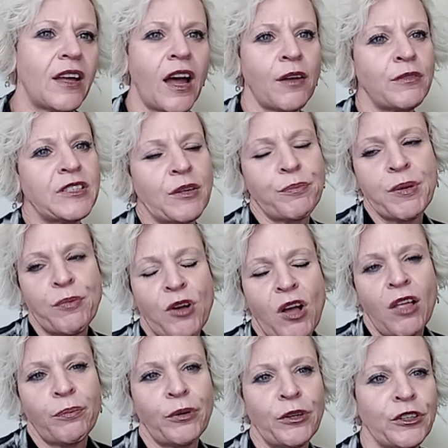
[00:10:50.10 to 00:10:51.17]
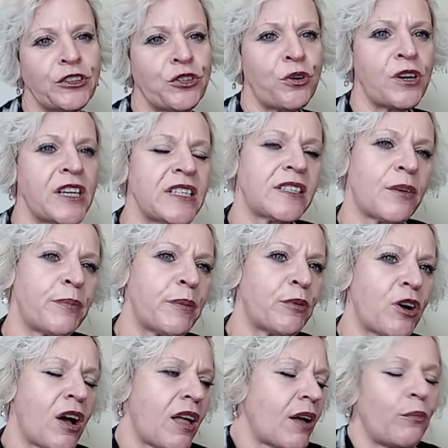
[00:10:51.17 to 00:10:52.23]
Some people call it purgatory. Some people
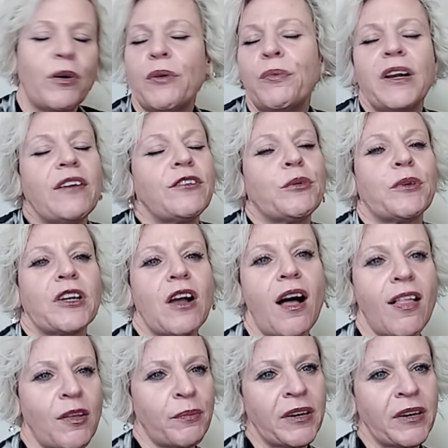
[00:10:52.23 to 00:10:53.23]
call it whatever you want to call it.